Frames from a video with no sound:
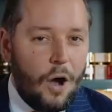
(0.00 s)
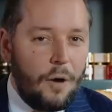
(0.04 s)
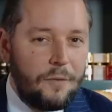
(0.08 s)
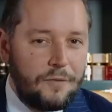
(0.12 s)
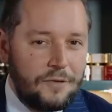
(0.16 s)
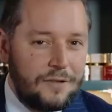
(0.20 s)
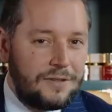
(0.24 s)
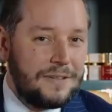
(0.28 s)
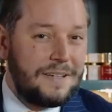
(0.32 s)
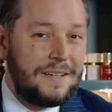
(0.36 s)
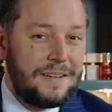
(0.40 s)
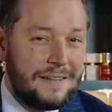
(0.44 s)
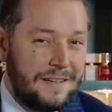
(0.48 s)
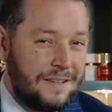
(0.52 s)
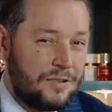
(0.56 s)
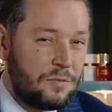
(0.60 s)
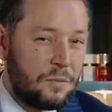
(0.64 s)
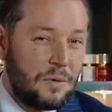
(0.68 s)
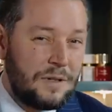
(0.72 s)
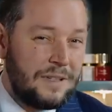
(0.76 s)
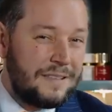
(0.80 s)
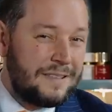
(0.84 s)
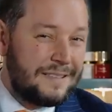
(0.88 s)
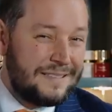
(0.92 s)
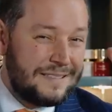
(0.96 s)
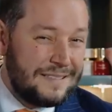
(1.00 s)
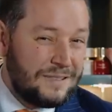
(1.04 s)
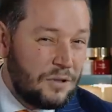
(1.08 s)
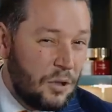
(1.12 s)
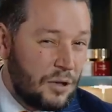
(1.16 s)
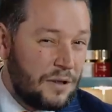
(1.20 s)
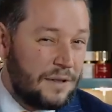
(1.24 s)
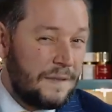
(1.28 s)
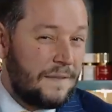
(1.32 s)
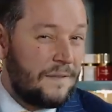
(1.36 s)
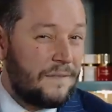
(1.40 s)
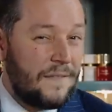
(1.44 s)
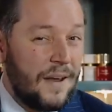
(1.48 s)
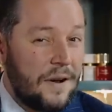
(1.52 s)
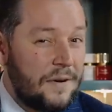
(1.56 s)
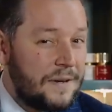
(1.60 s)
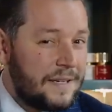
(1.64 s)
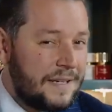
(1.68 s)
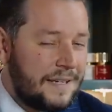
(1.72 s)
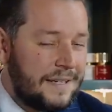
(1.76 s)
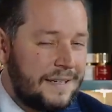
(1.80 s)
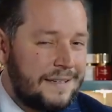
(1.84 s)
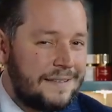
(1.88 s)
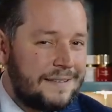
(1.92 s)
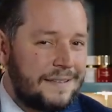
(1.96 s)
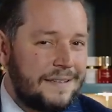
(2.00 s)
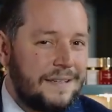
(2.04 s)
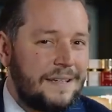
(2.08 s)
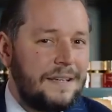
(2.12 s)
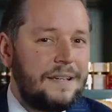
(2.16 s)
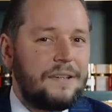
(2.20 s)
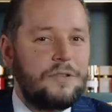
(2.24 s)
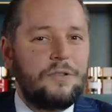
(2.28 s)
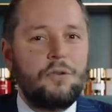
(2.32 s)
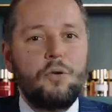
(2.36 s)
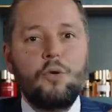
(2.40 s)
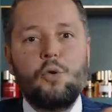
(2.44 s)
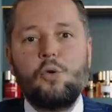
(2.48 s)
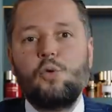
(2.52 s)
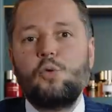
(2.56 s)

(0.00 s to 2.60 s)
Obviously this one is not very easy to